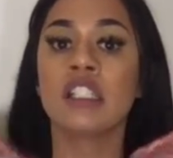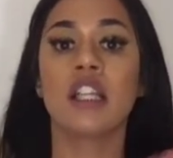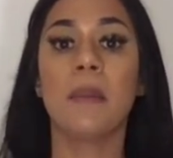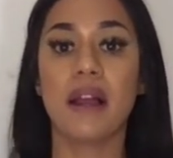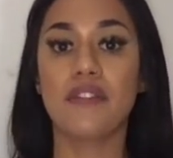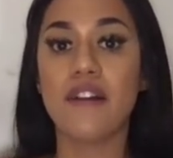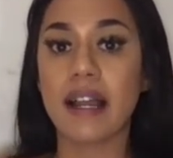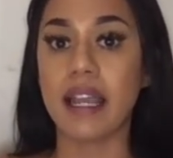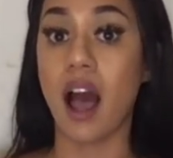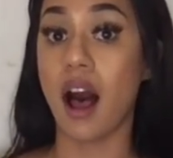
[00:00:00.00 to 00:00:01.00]
So I'm like,
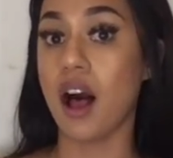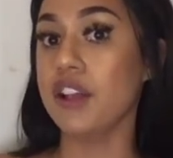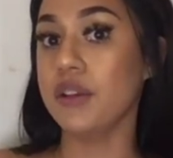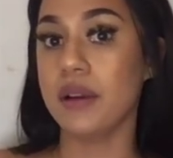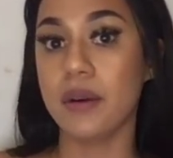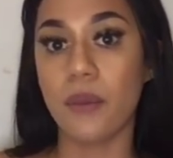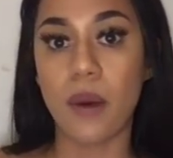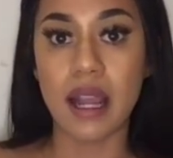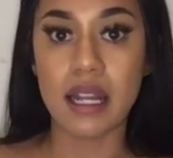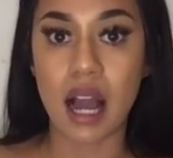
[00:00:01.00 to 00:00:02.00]
fuck it. I'll do it.
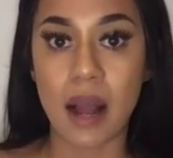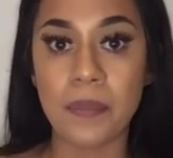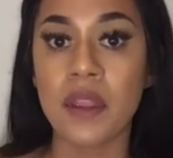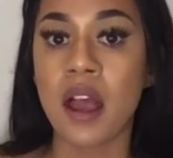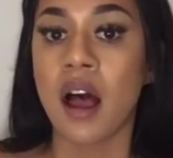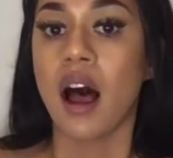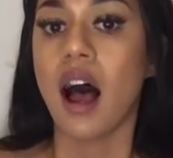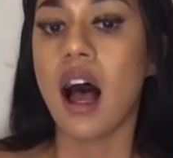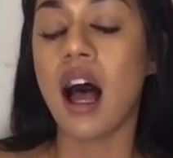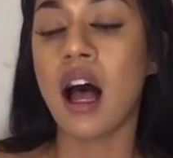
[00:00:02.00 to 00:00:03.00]
Why
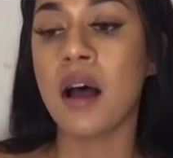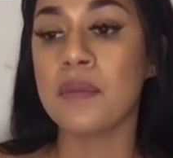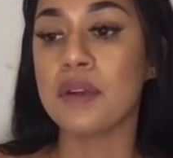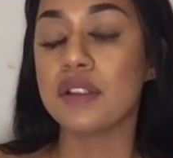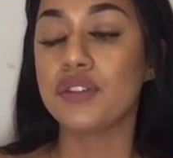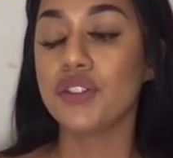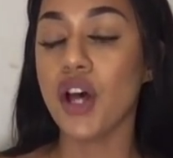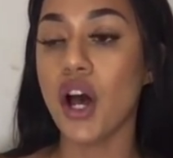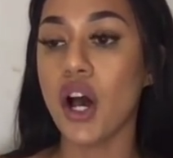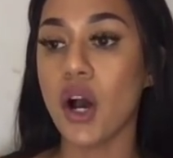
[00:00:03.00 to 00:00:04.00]
not?
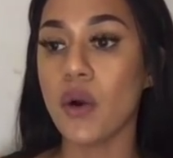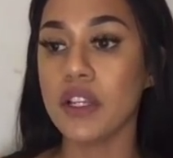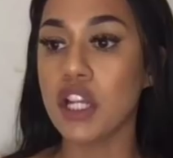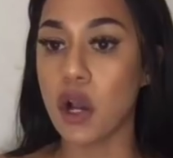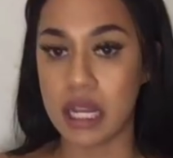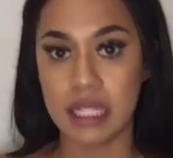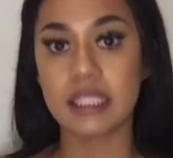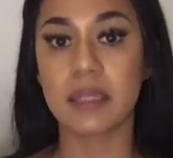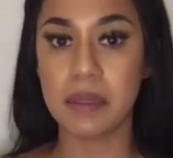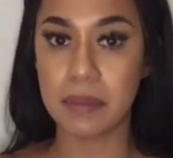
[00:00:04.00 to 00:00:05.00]
So, you know, and
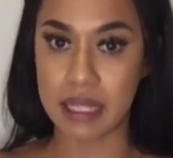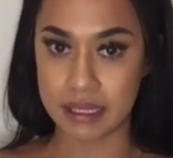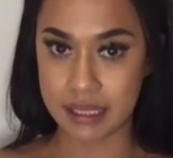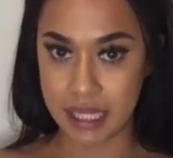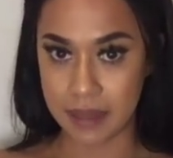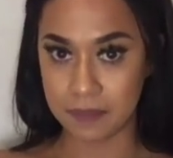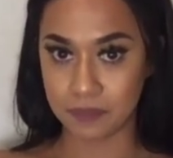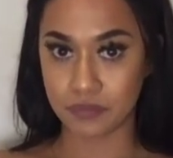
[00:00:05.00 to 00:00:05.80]
it's going to be plus tip.